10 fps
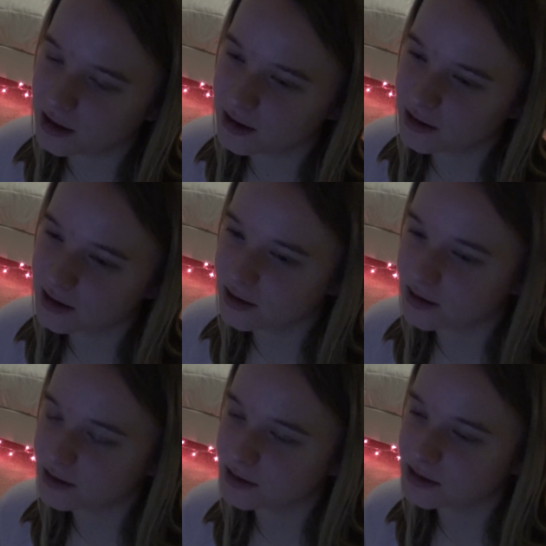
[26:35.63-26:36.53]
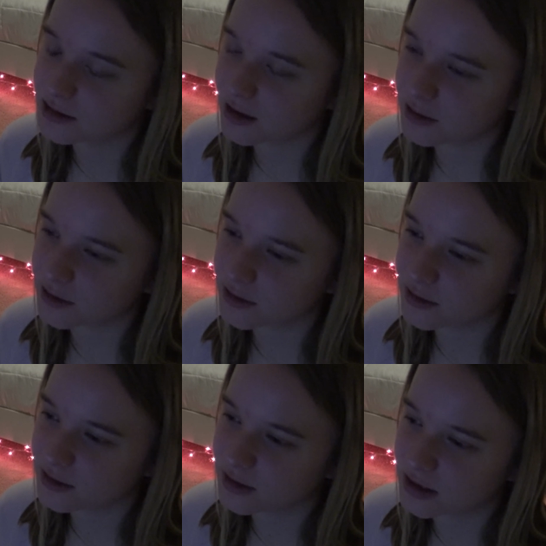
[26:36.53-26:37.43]
like,
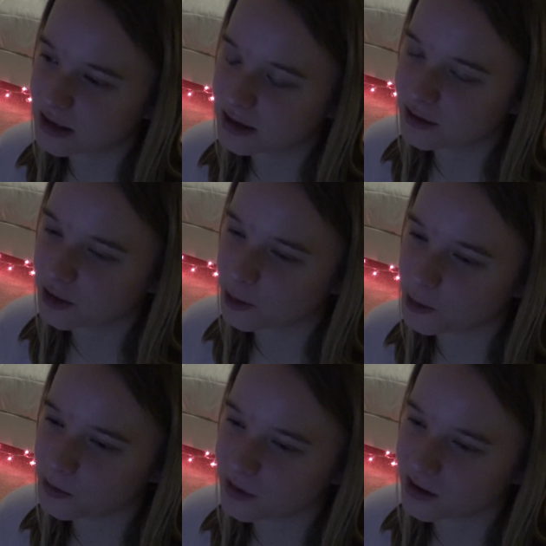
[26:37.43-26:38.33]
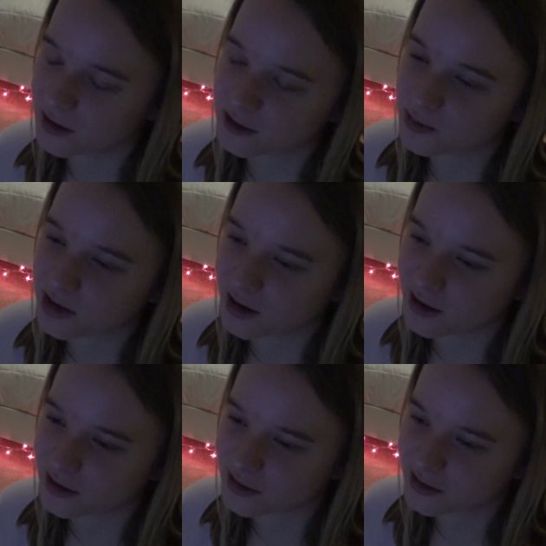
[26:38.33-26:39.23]
nice tone that Kiss Me
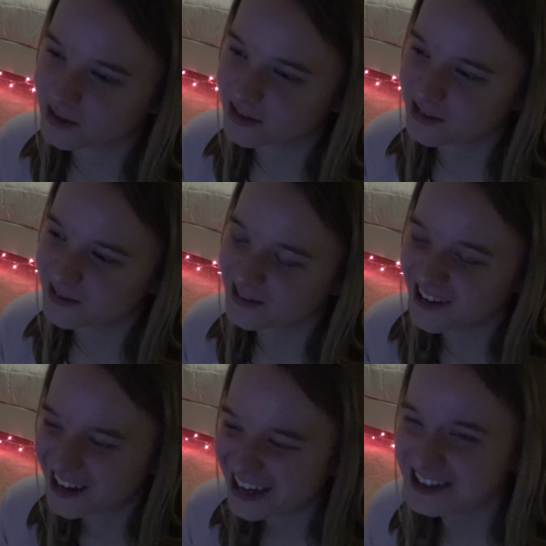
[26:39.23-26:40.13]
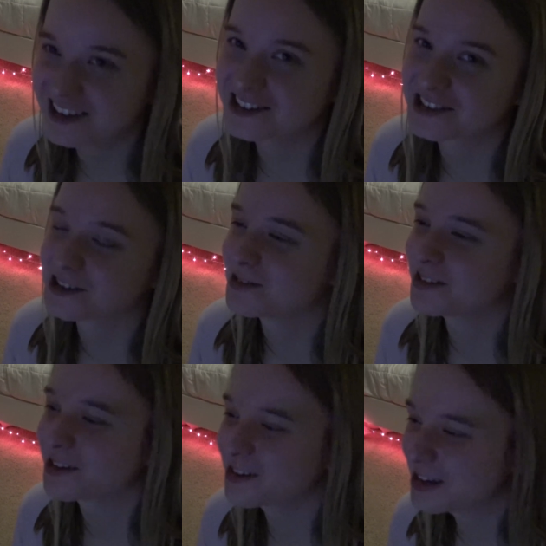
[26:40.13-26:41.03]
has. You guys are gonna
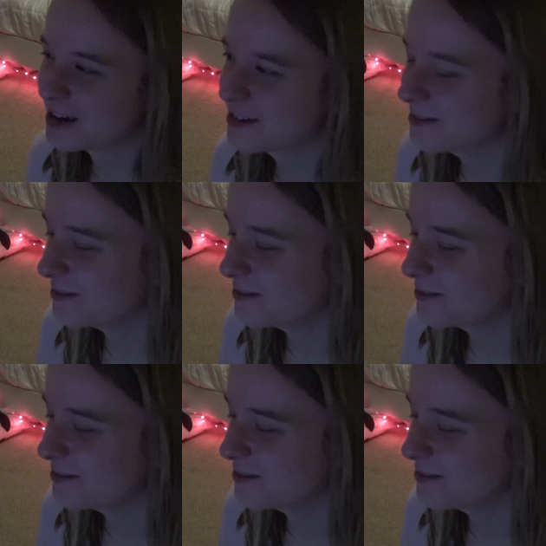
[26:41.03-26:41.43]
be like,